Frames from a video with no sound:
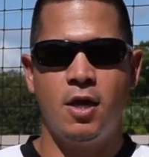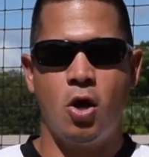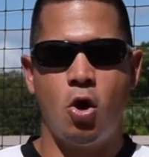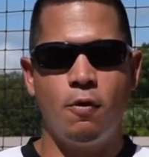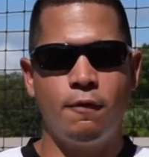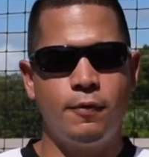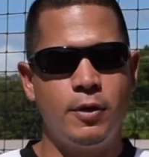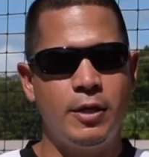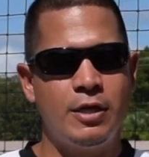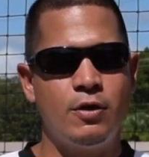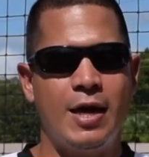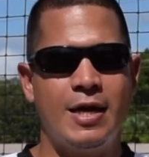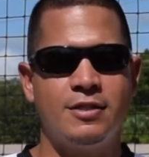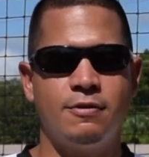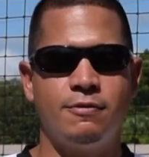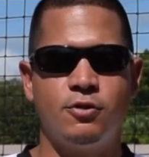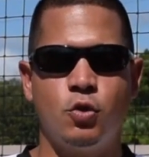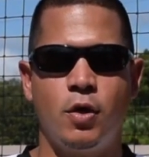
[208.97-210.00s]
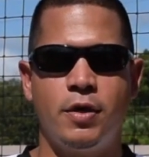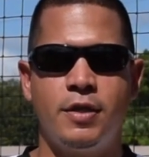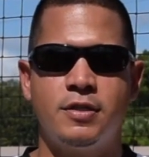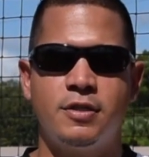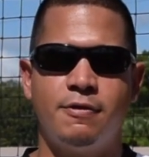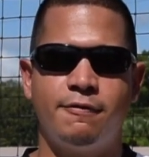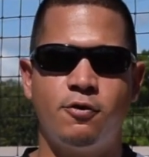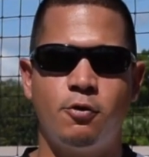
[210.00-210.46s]
Hopefully you guys enjoy
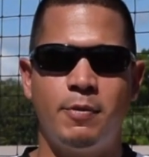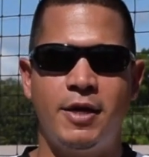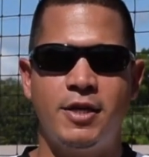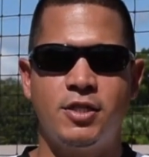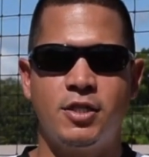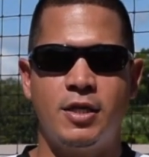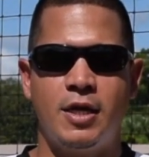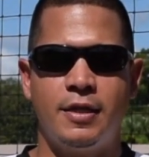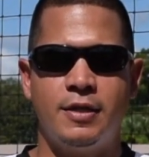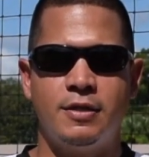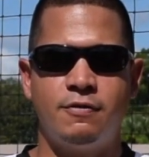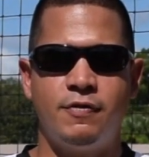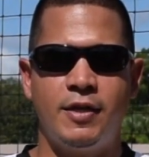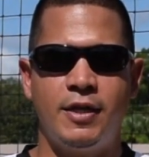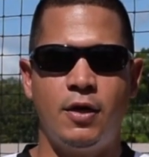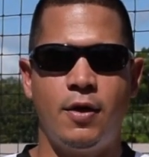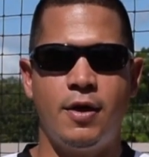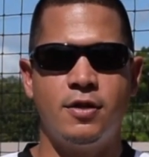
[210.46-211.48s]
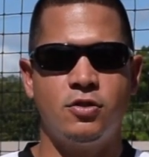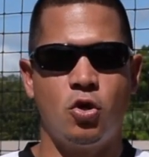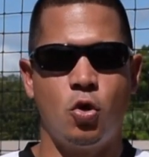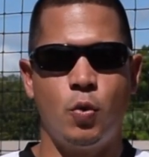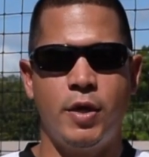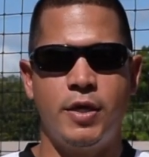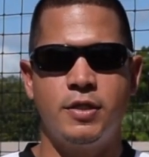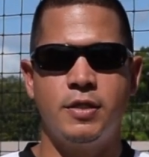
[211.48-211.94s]
this information on this video, and as
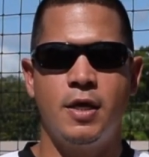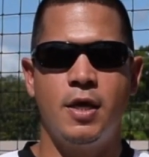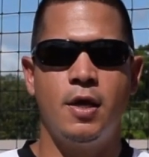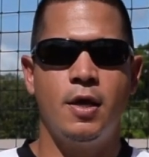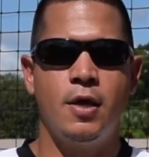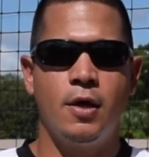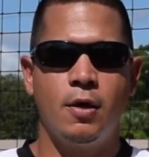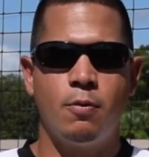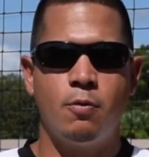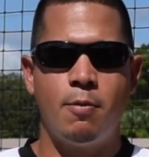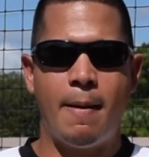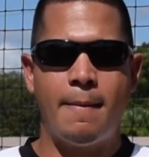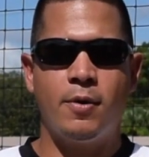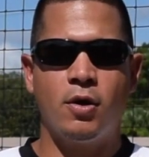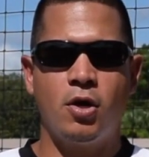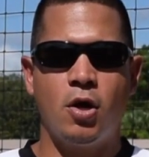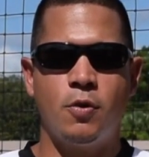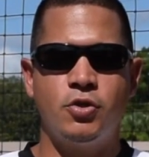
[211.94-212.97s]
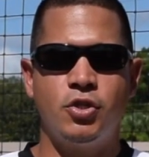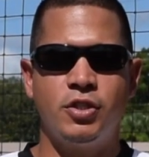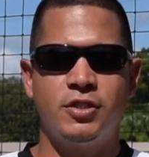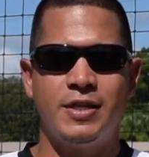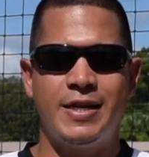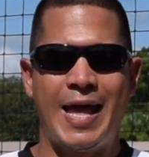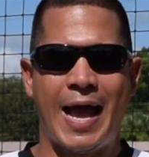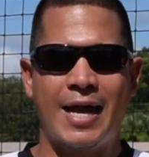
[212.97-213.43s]
always, remember, coaching
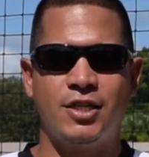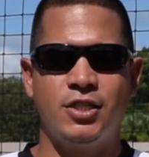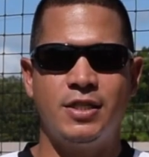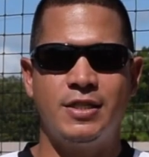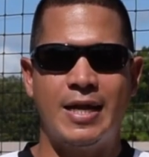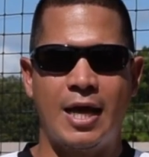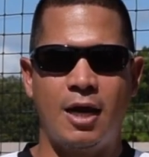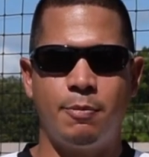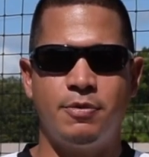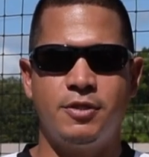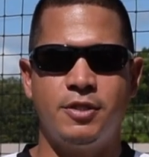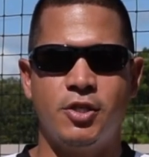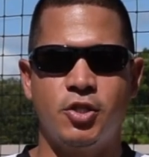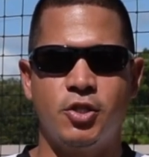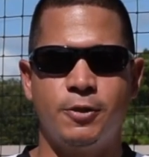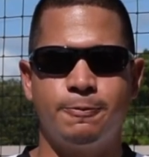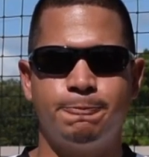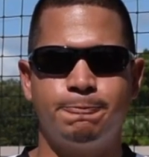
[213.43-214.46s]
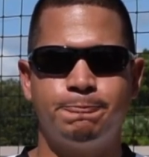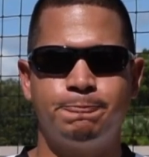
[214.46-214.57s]
is an action, not a position.